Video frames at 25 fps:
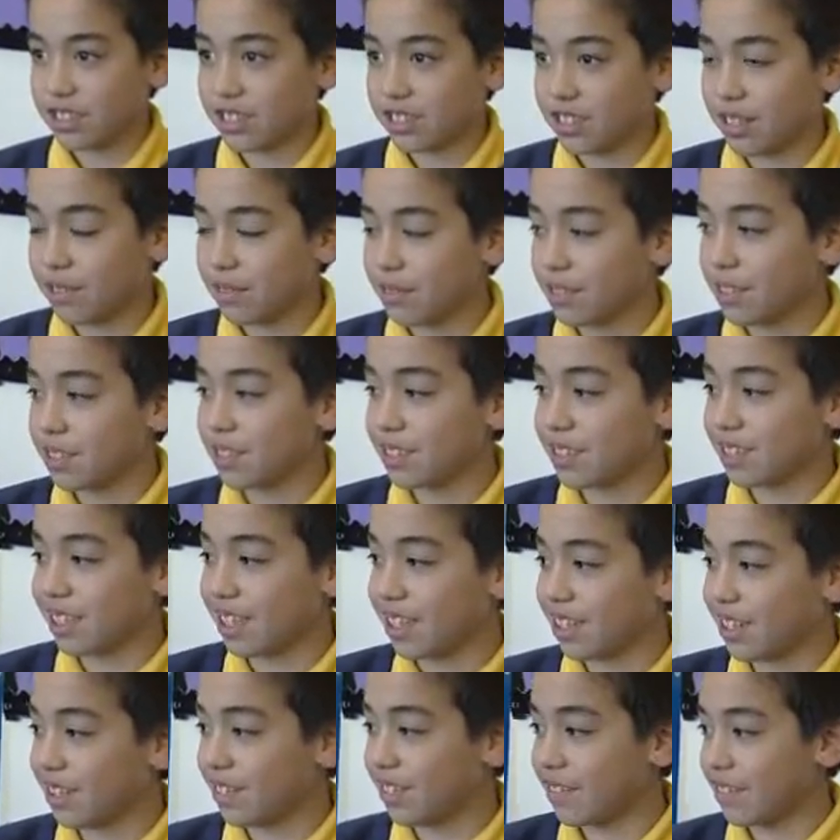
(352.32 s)
Someone's
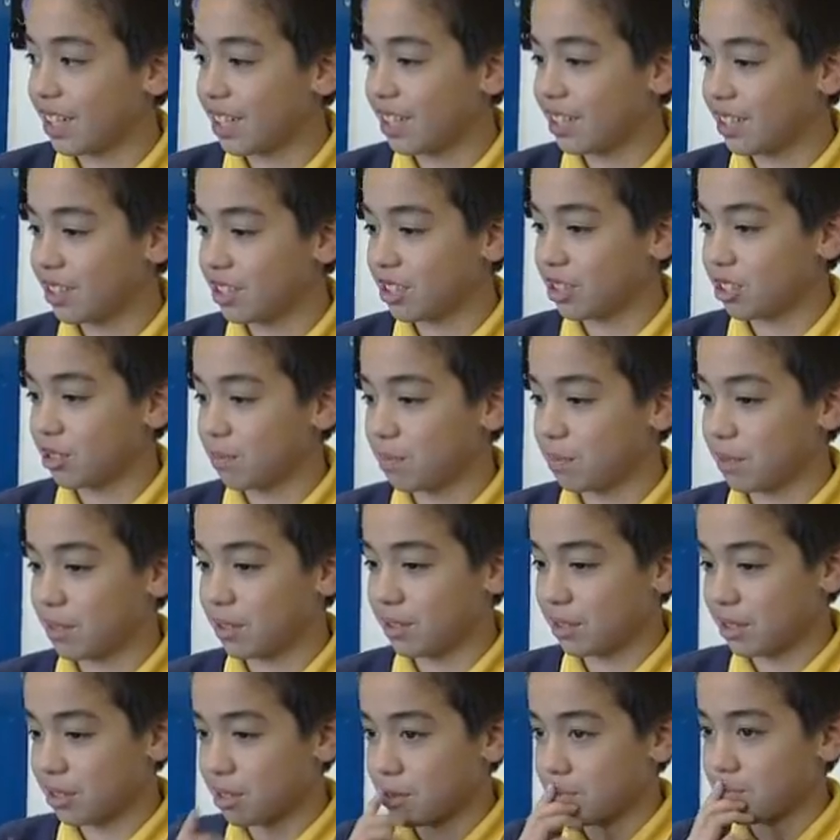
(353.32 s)
taken my
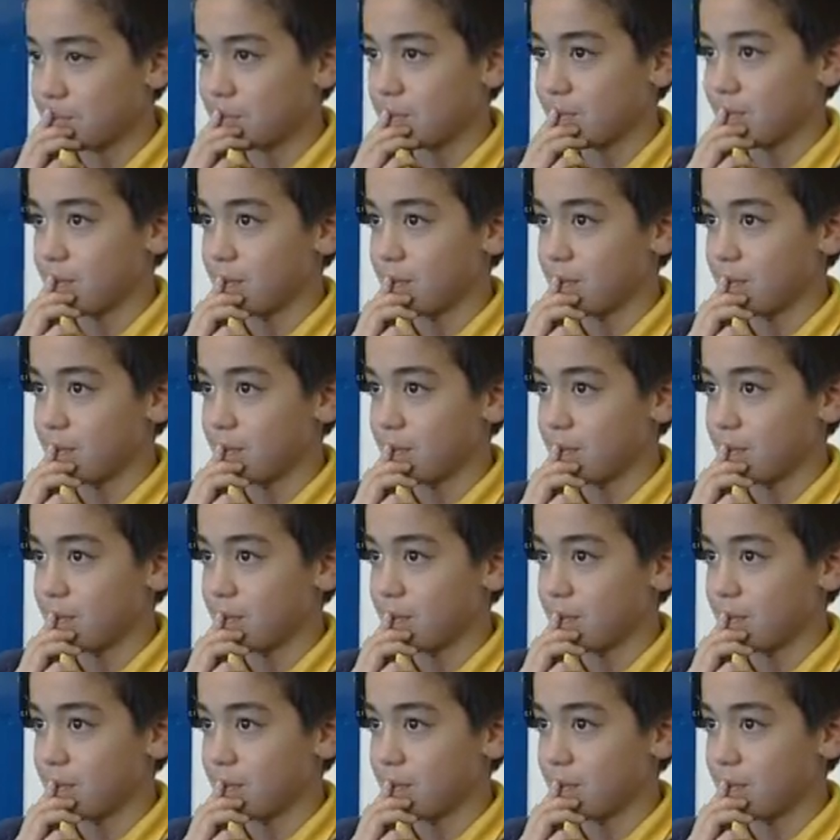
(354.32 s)
lunchbox.